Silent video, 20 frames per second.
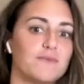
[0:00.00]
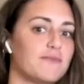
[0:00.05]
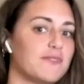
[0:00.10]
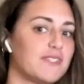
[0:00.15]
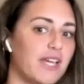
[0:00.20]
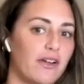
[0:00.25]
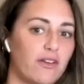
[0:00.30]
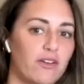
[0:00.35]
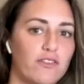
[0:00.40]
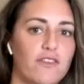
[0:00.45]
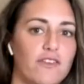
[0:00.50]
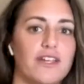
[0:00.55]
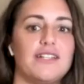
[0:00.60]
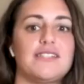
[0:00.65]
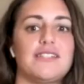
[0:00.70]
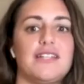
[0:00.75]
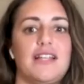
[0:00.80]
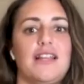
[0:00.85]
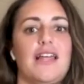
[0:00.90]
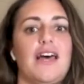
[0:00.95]

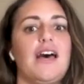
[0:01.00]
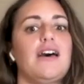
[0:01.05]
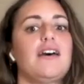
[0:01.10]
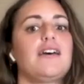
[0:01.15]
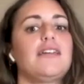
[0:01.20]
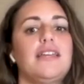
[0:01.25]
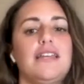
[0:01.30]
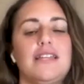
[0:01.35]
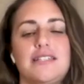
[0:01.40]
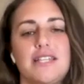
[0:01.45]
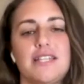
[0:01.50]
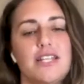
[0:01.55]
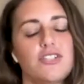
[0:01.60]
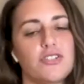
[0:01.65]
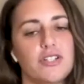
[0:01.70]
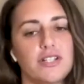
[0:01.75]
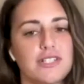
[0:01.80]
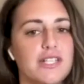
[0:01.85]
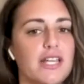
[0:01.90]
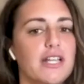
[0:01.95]
sacrificing that,
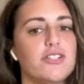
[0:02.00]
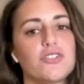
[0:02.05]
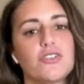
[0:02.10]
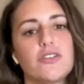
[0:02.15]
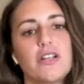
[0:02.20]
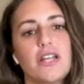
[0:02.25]
etc., etc.